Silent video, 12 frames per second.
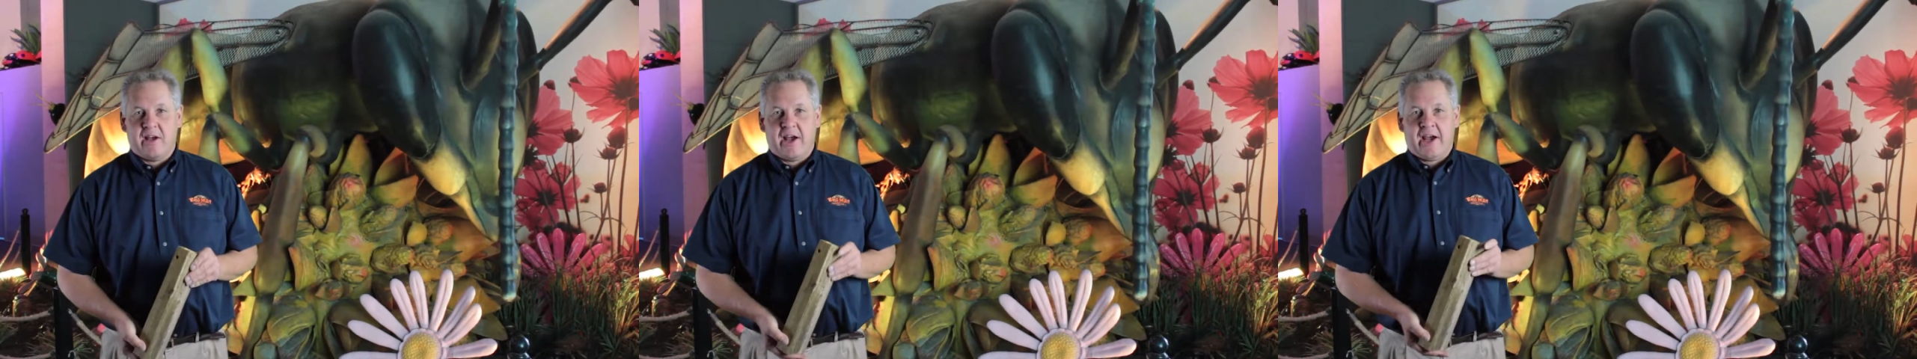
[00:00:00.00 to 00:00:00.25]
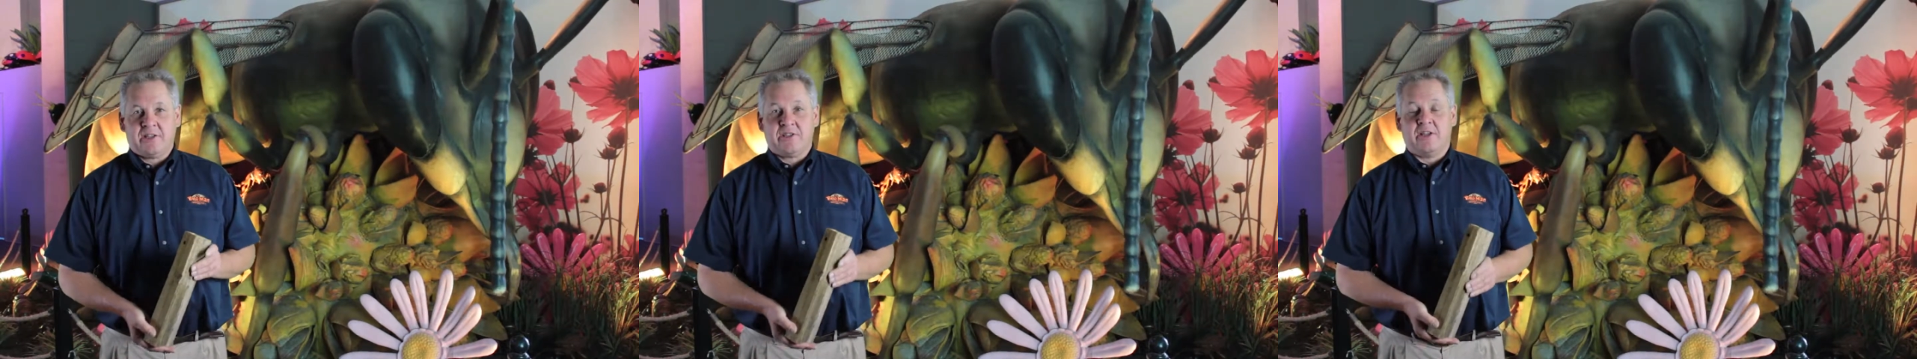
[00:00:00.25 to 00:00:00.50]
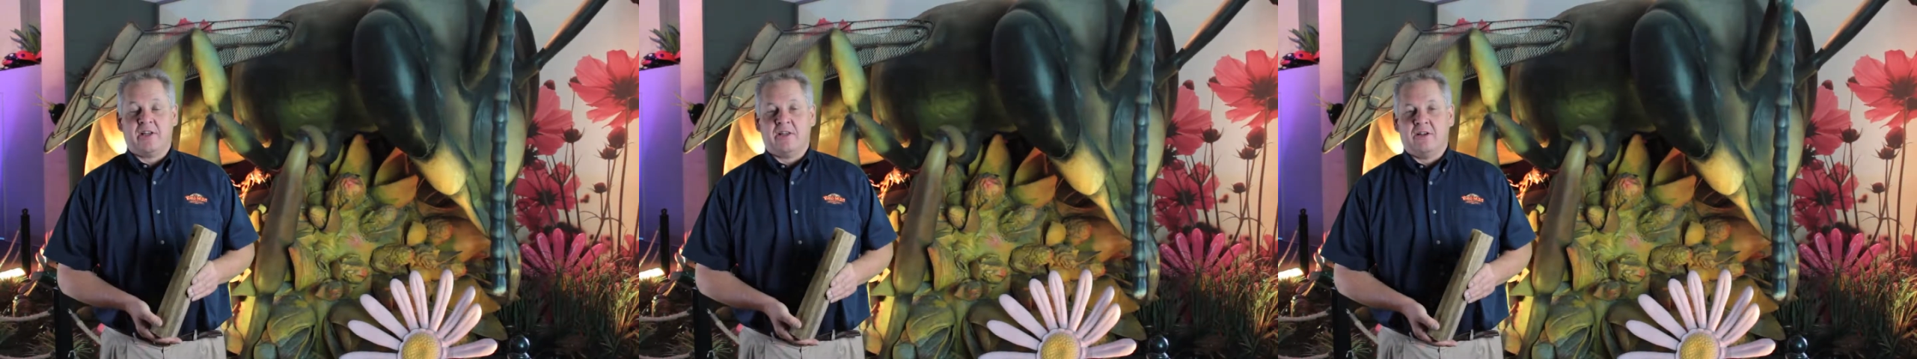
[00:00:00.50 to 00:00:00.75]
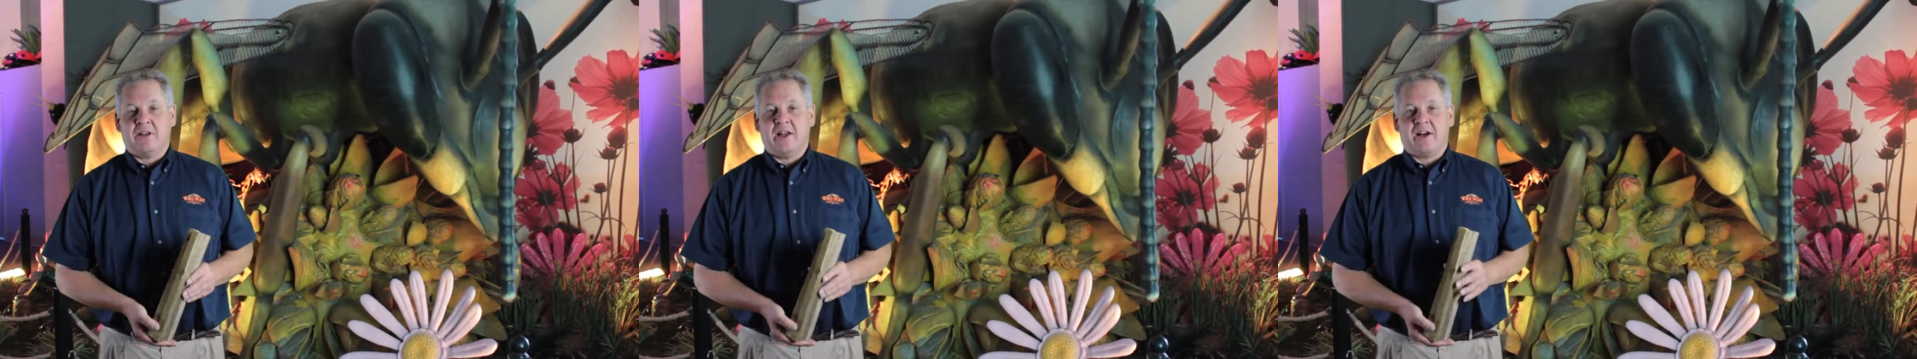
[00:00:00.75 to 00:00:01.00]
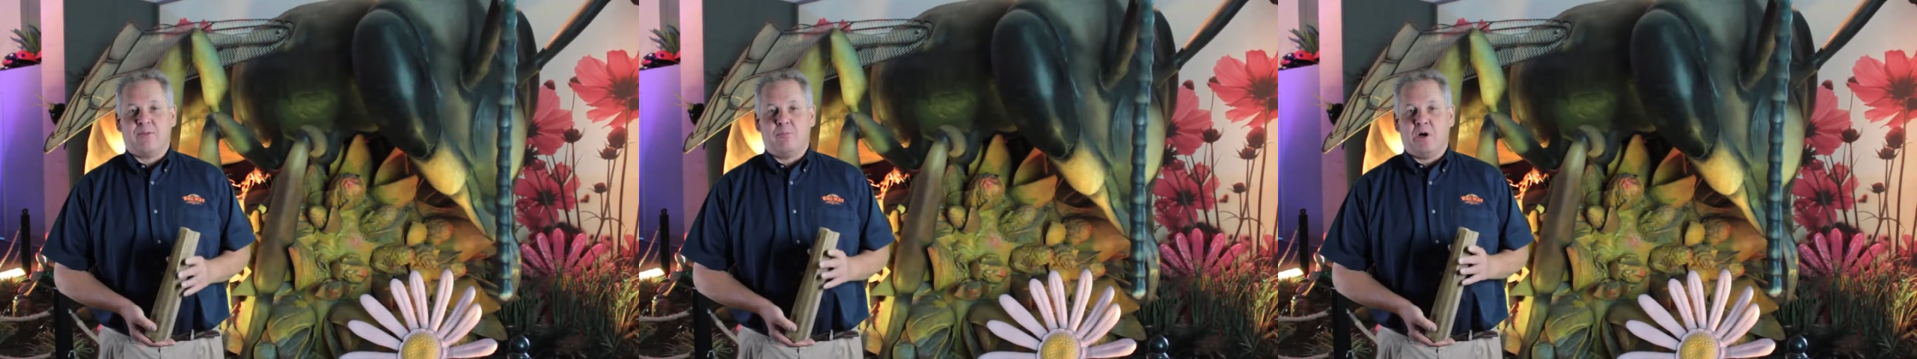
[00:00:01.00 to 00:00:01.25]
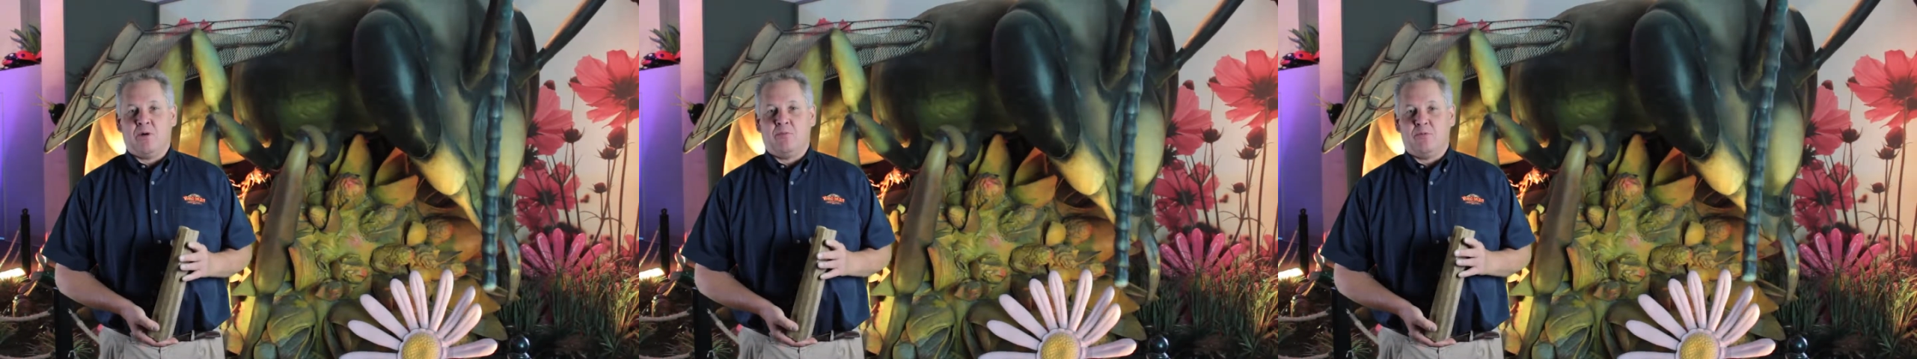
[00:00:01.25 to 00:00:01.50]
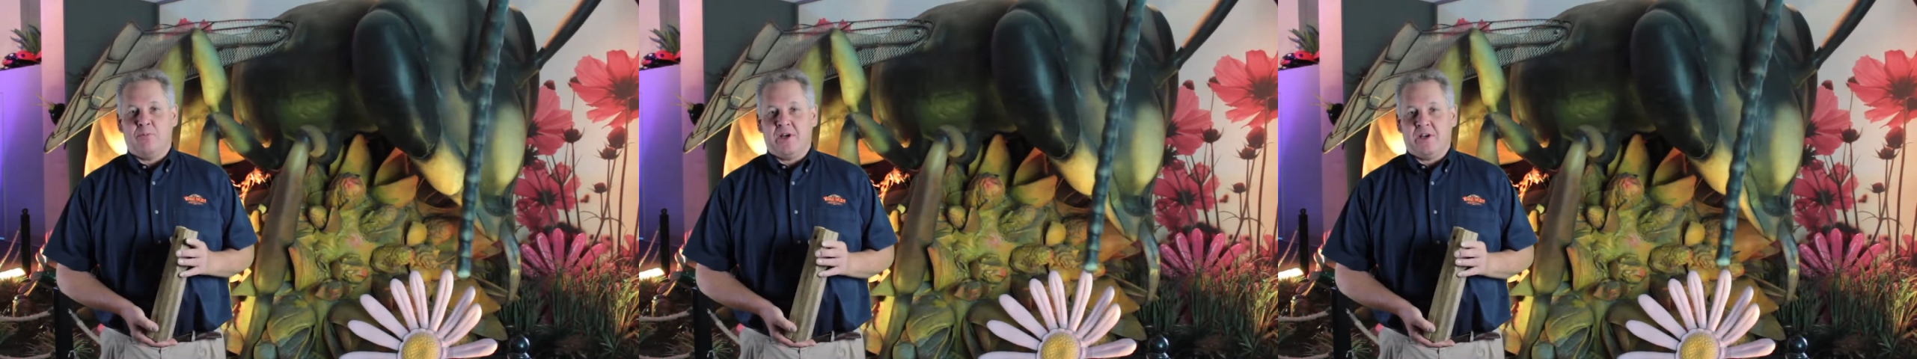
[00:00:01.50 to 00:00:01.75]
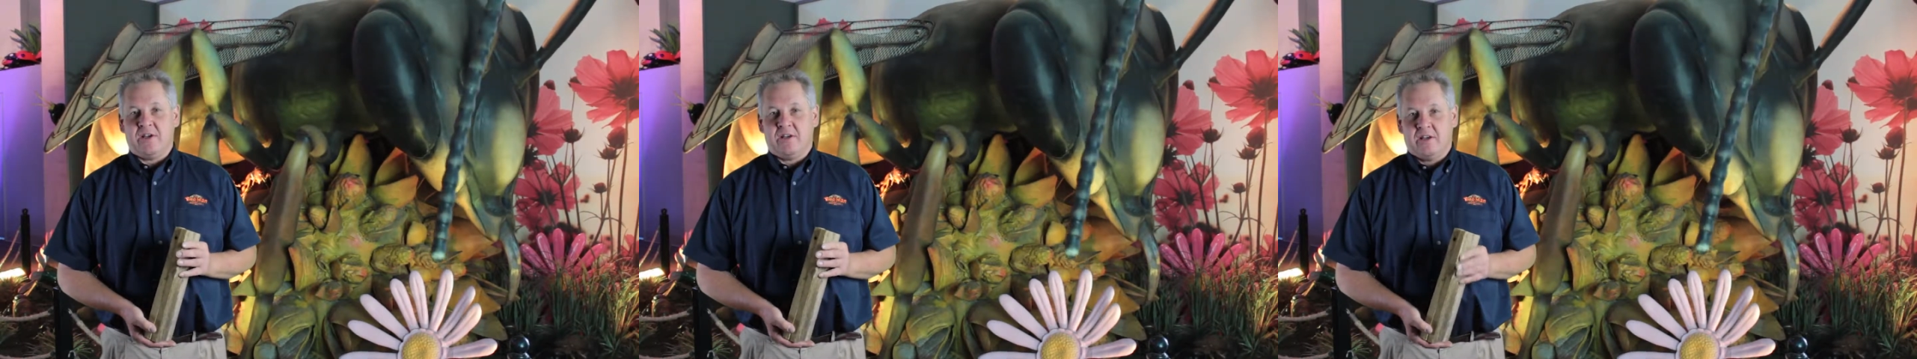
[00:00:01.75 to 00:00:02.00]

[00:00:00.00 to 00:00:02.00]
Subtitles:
Actually, they look like a bumblebee.